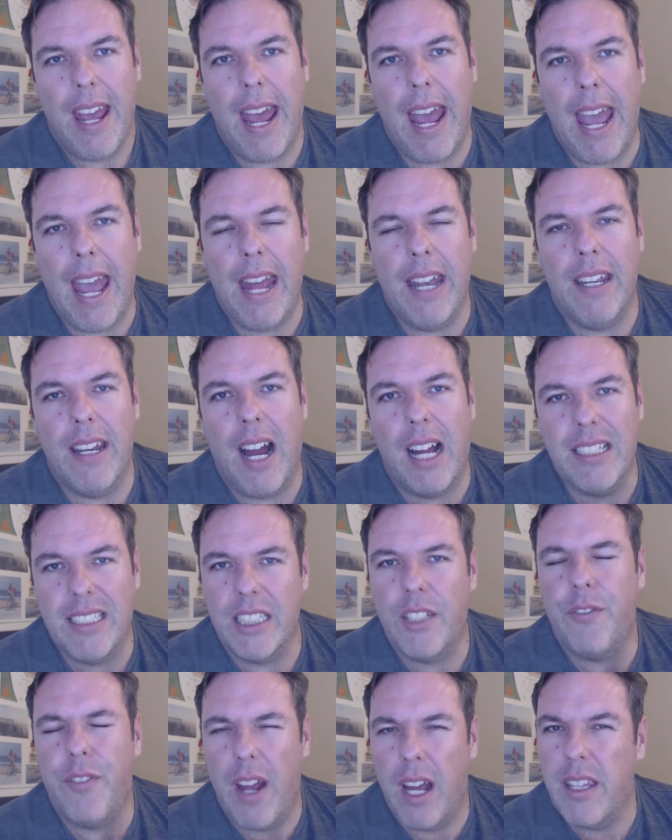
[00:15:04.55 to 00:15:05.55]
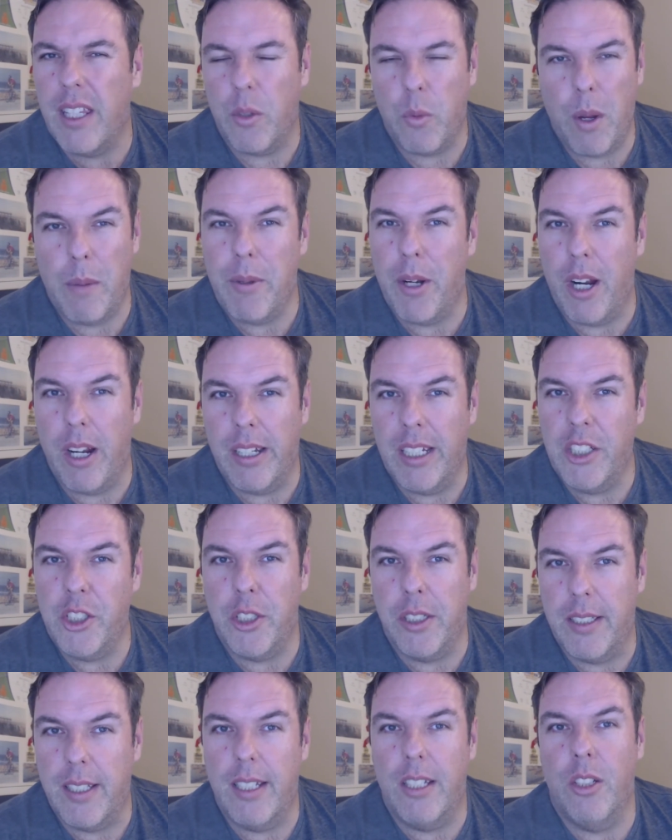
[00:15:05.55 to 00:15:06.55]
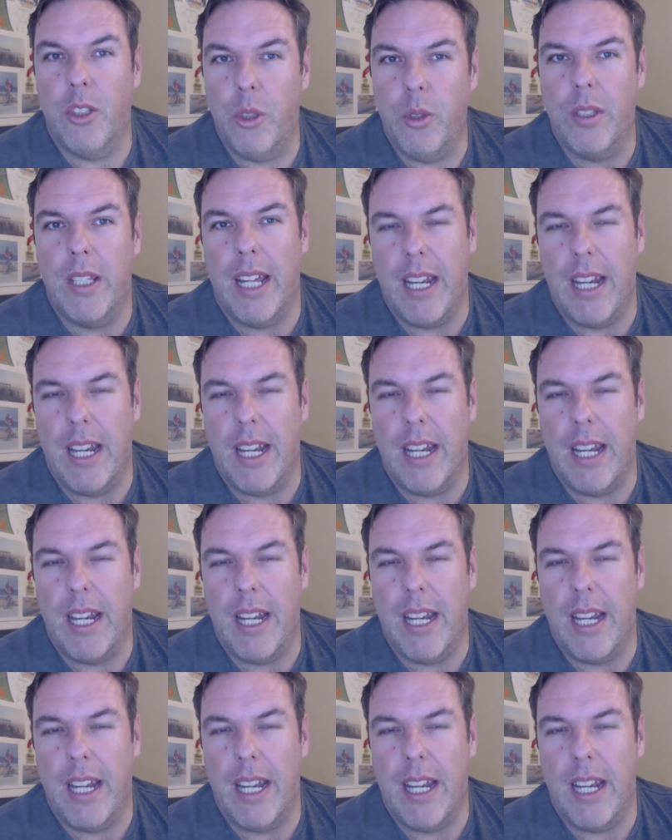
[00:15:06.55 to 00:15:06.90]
And I just found that Webinar Ninja didn't do